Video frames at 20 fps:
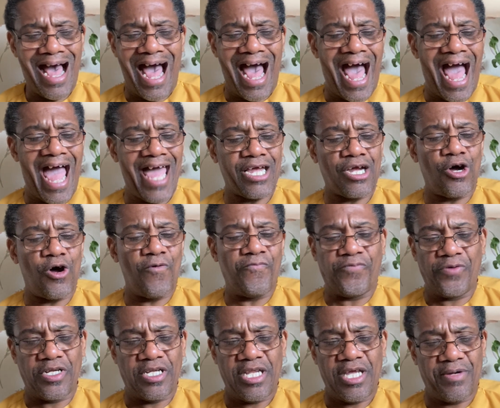"I go
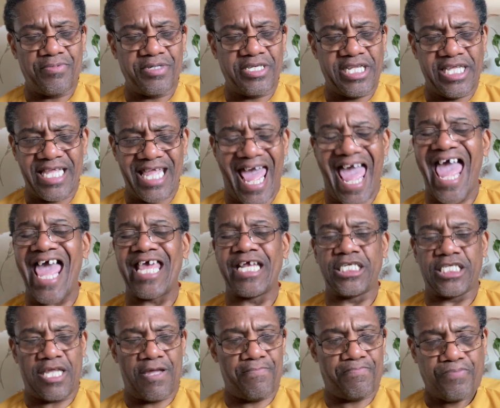for liberty
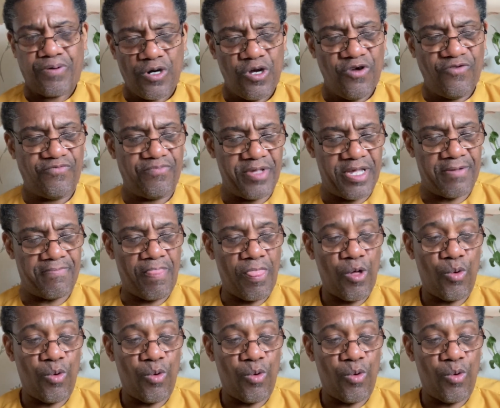and improvement,"